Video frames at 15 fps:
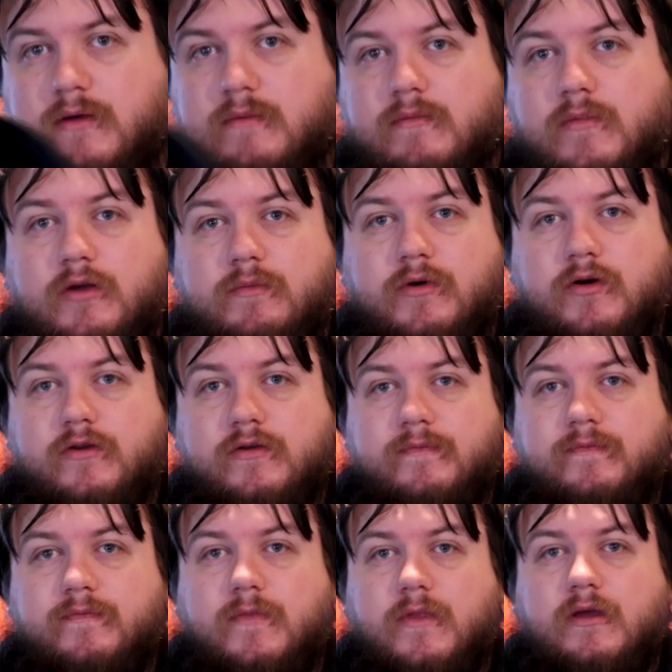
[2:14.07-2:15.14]
monopod,
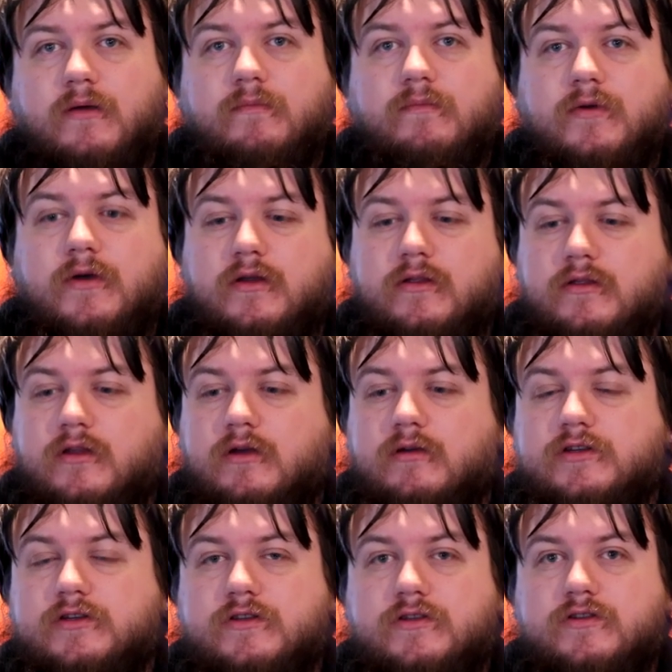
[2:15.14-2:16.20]
but no
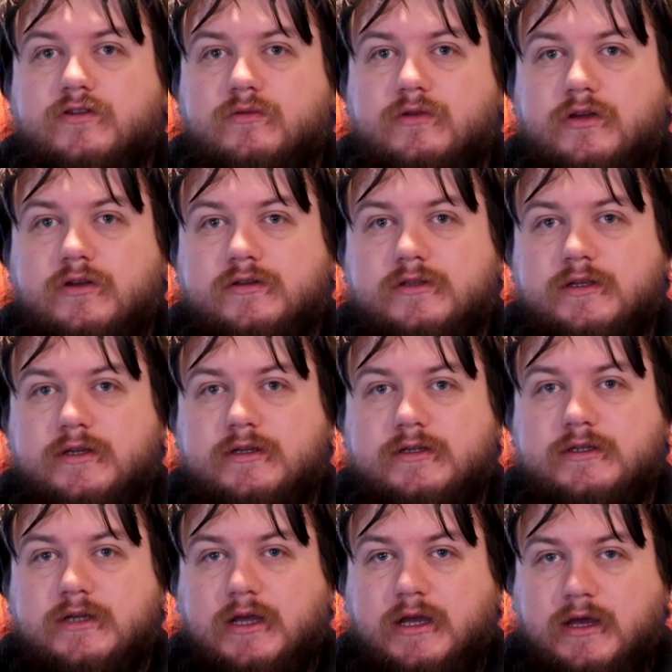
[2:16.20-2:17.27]
issues at all using
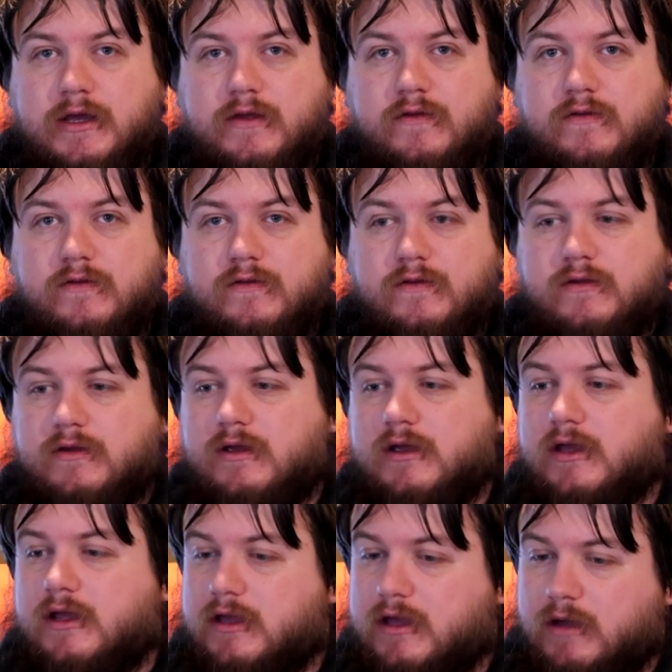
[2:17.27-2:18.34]
this as
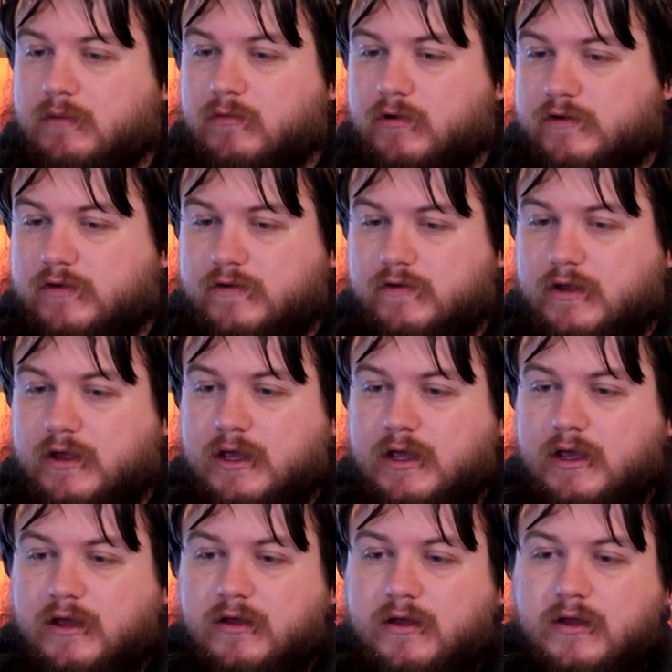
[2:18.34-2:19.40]
a camera. As you can see
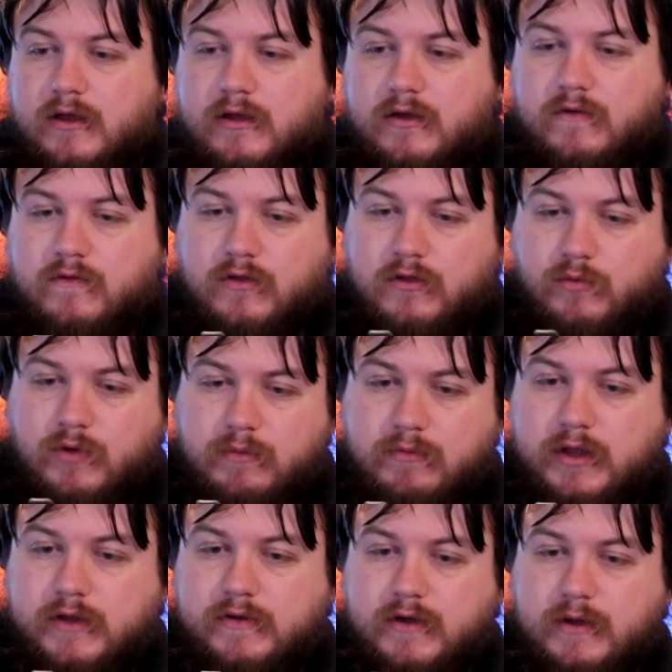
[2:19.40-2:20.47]
here, I've got the
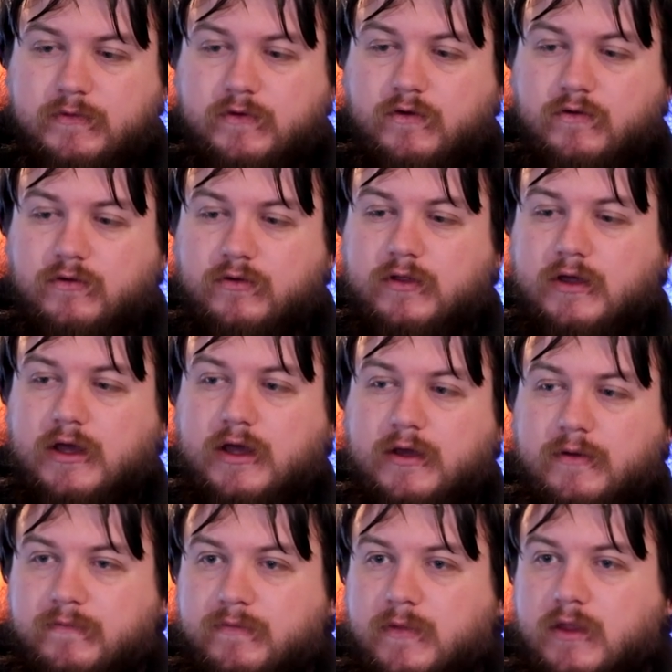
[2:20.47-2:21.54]
Wembley adapter on there.
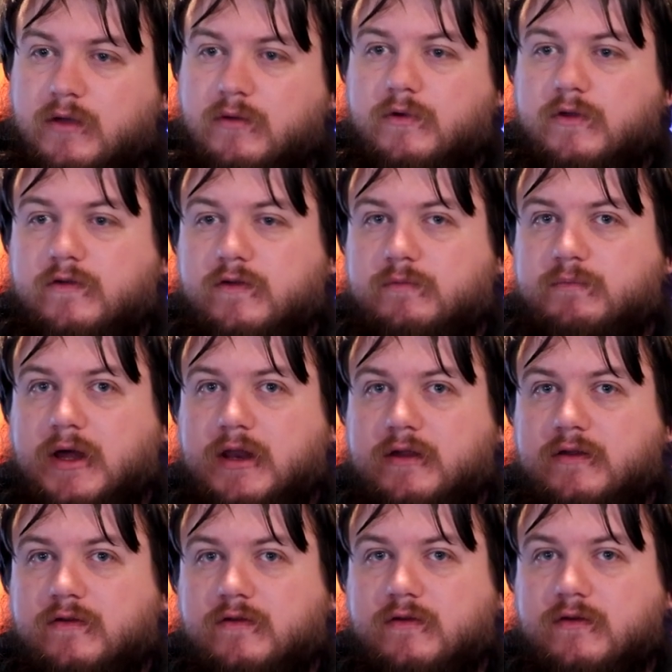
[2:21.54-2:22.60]
Once it's
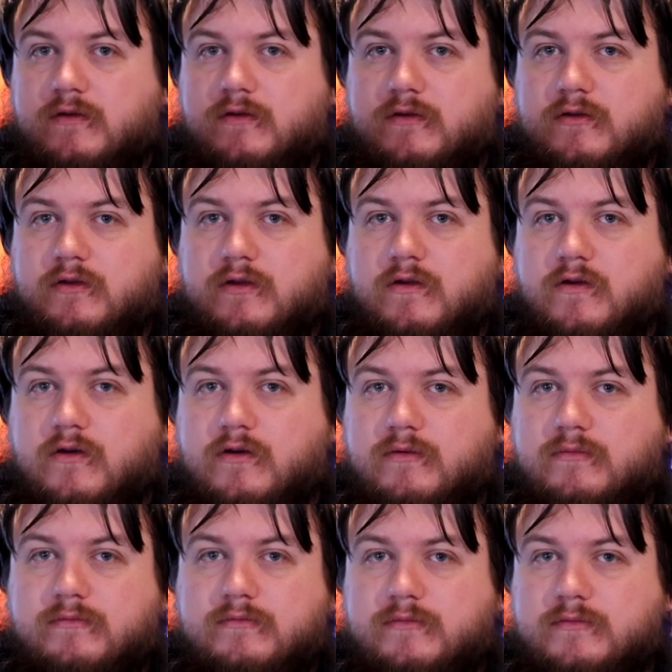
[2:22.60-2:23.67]
balanced, you got
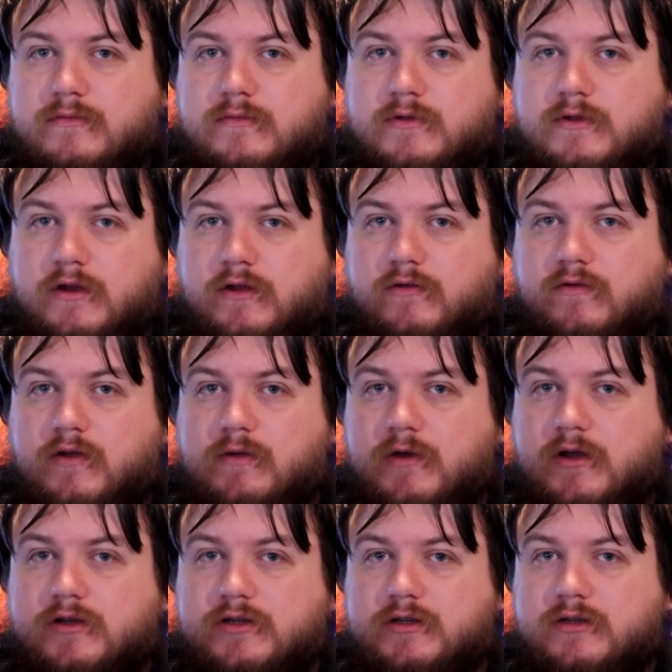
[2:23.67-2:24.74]
nice free
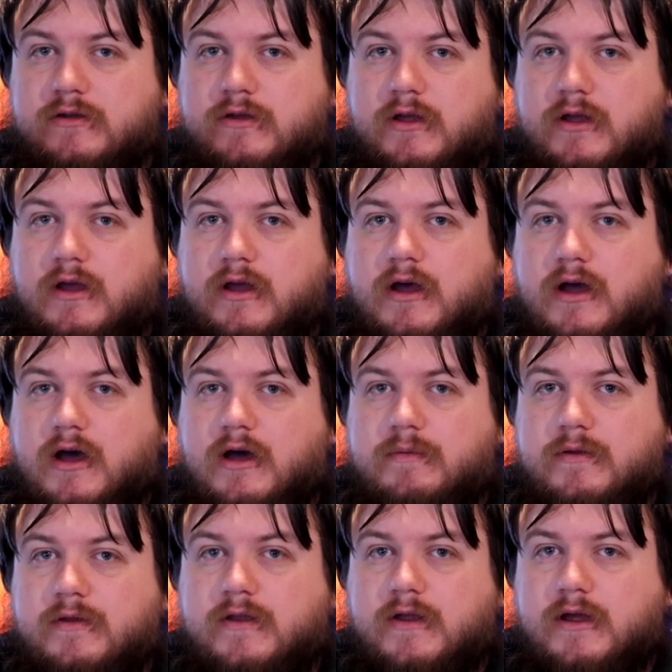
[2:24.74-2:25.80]
motion
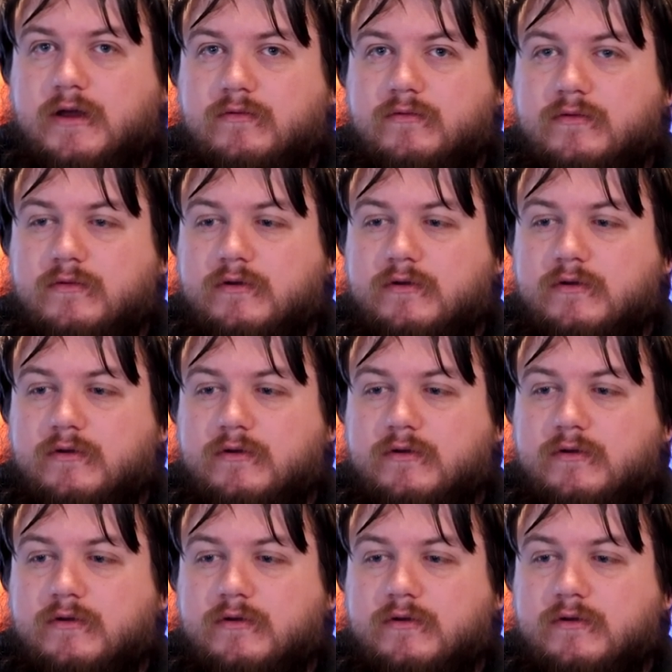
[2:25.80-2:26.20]
up and down,